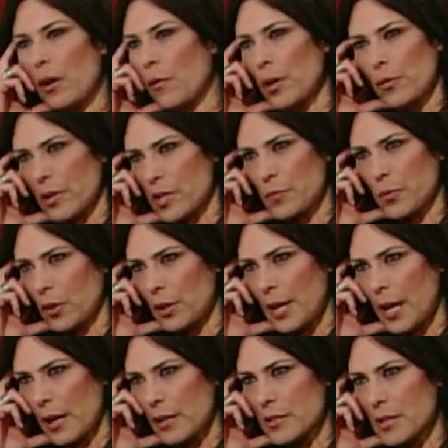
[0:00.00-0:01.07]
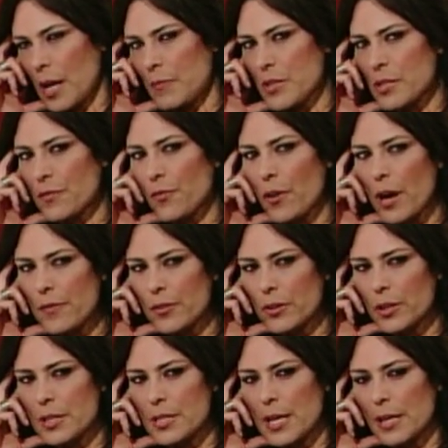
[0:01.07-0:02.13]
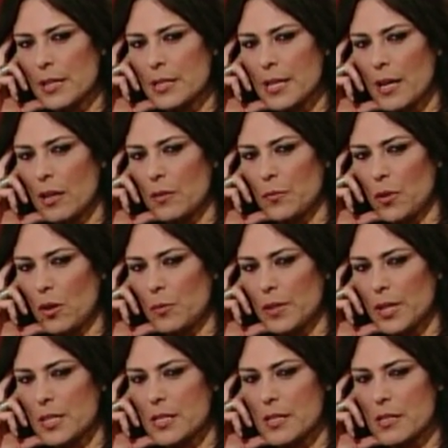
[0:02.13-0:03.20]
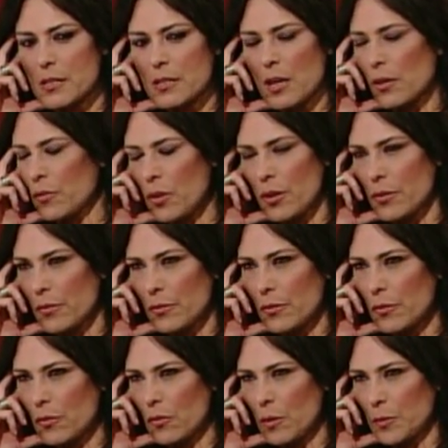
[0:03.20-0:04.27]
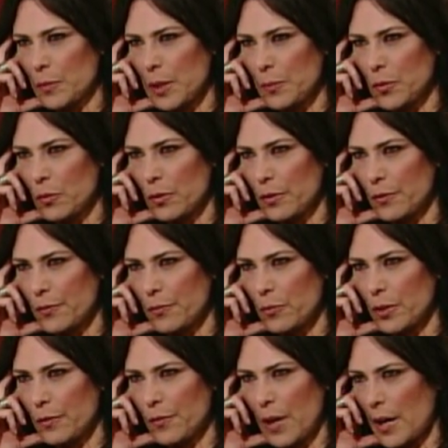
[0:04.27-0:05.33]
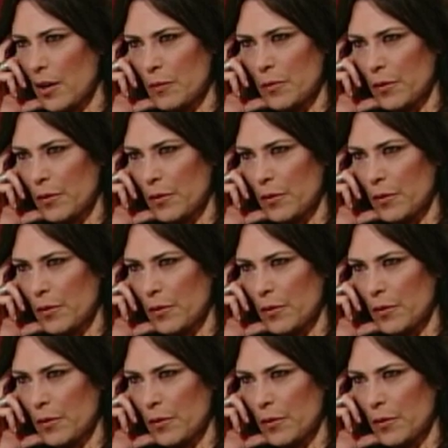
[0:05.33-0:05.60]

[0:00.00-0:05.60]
I want to explore next. I'm just forever indebted to Alan Ball because this is not a role normal people would have hired